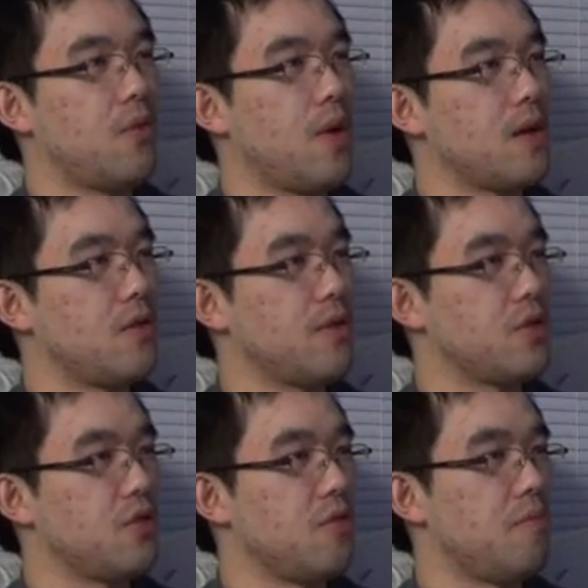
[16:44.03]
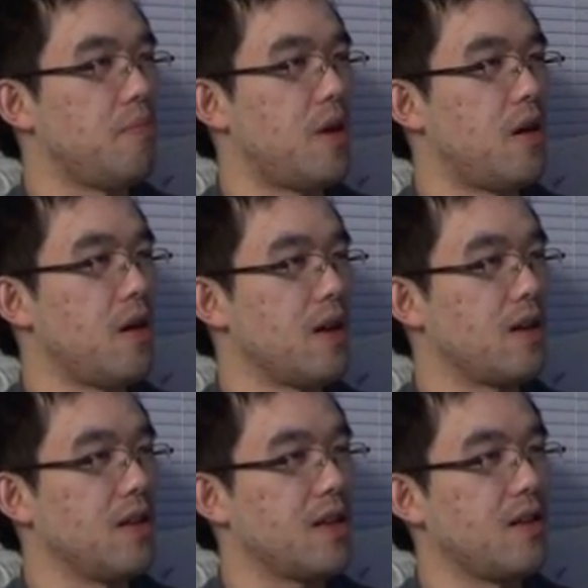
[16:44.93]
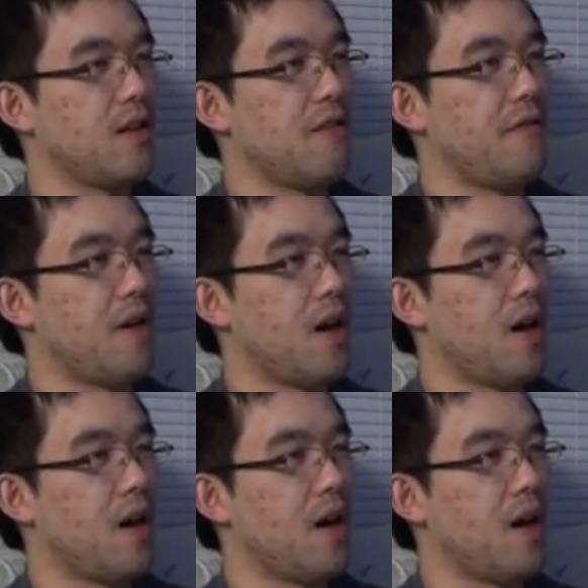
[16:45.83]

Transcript: went to a certain part and collected enough